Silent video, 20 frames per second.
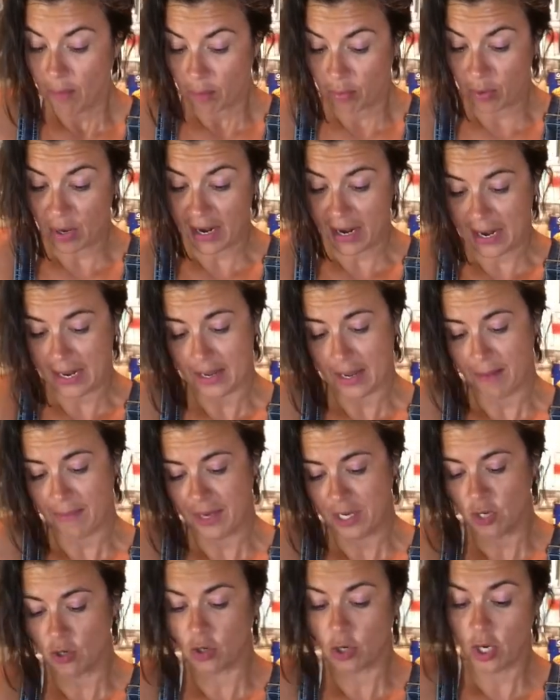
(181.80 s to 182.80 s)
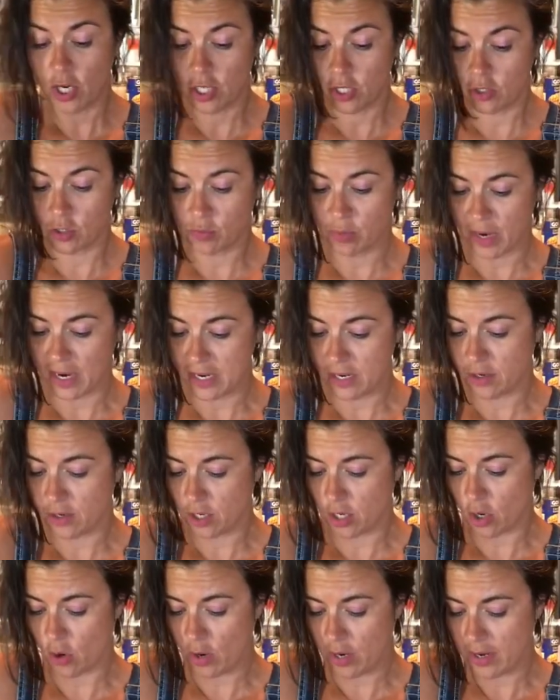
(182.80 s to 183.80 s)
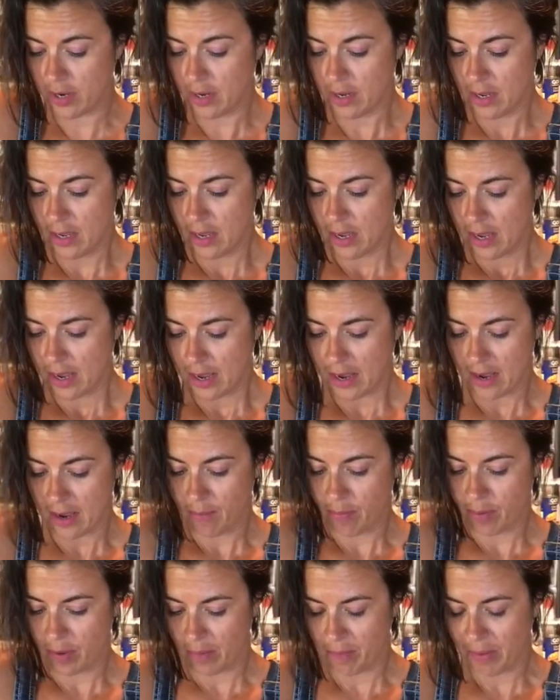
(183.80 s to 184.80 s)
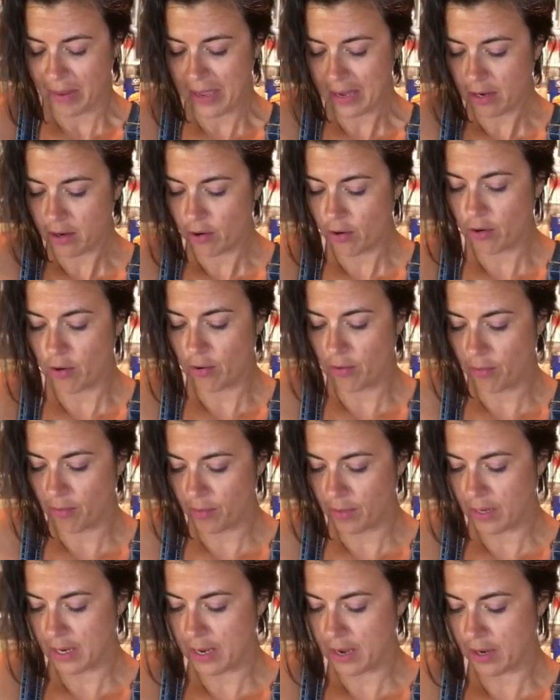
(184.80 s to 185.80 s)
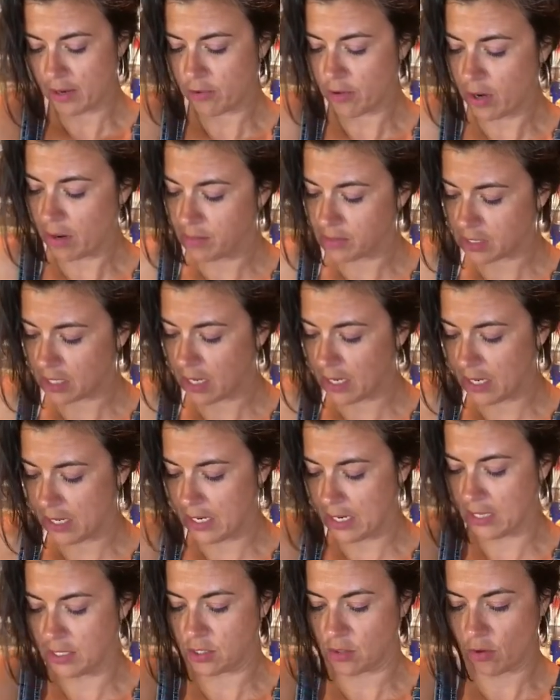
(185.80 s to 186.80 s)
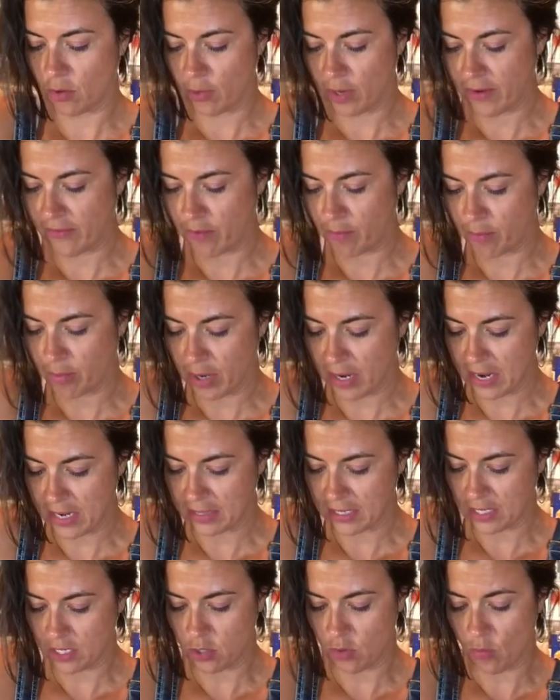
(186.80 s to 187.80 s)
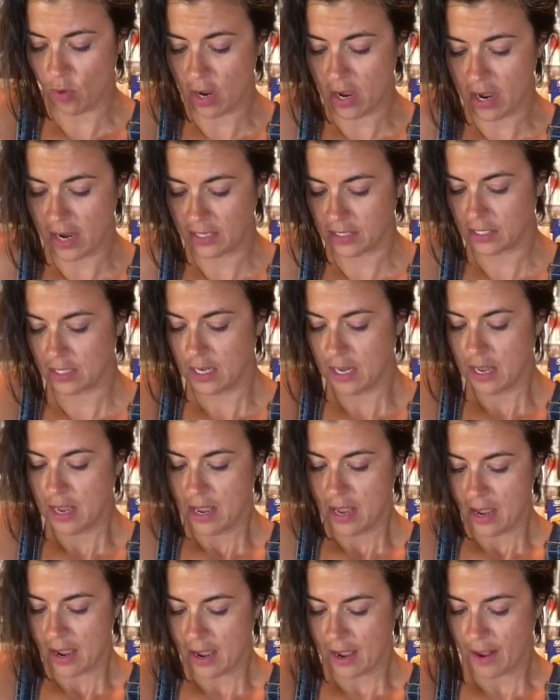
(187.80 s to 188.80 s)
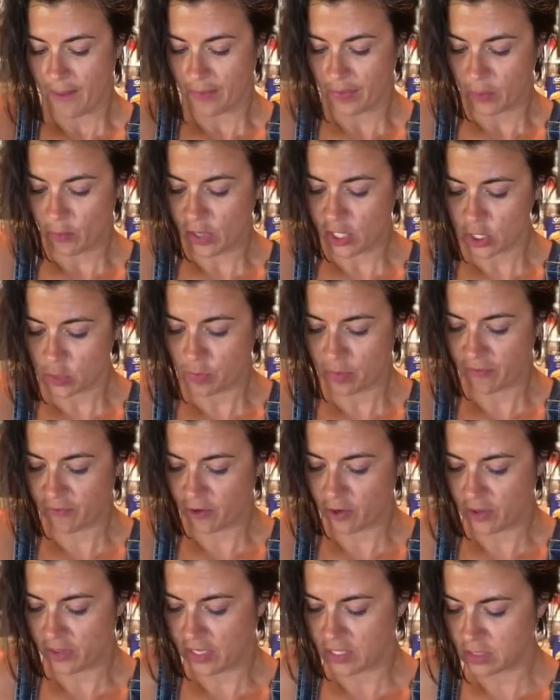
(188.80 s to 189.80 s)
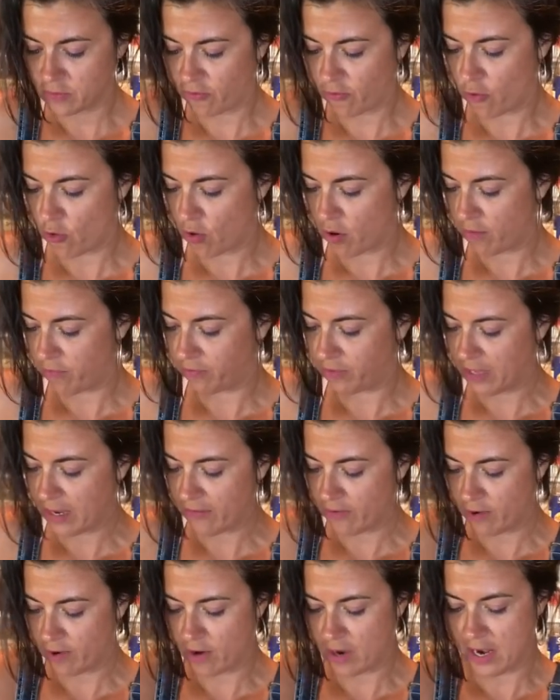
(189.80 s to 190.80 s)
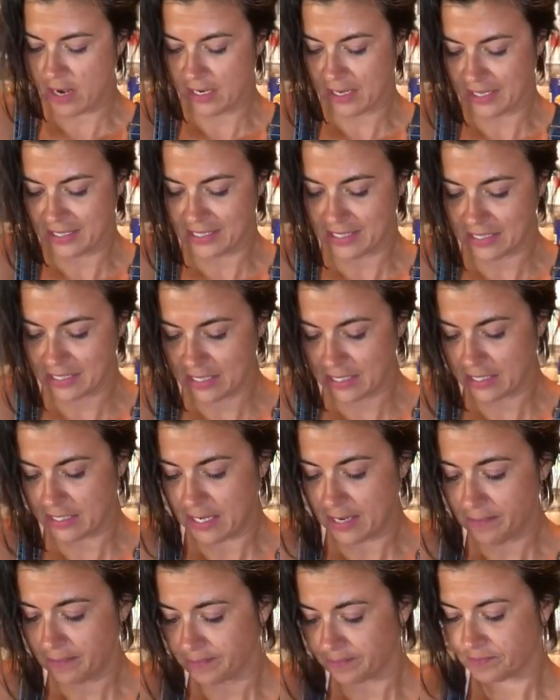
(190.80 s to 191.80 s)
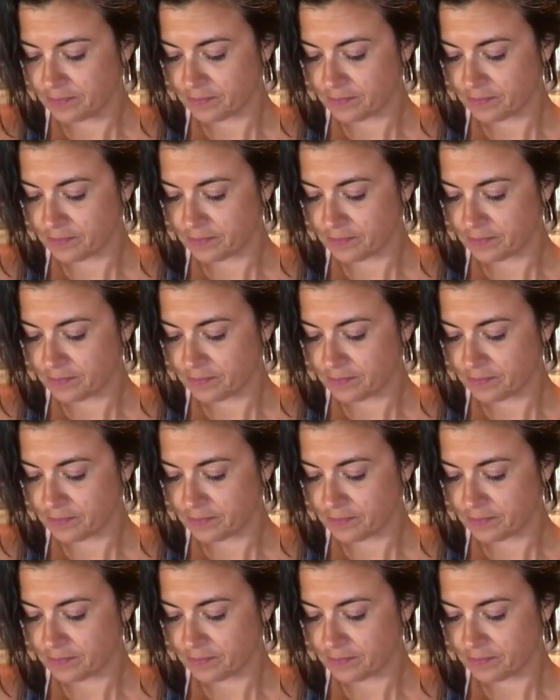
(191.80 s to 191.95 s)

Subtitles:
breading, I mean, you could use breading. You can go and put panko crumbs on it or whatever breading that you want. We just prefer this for flavor and consistency.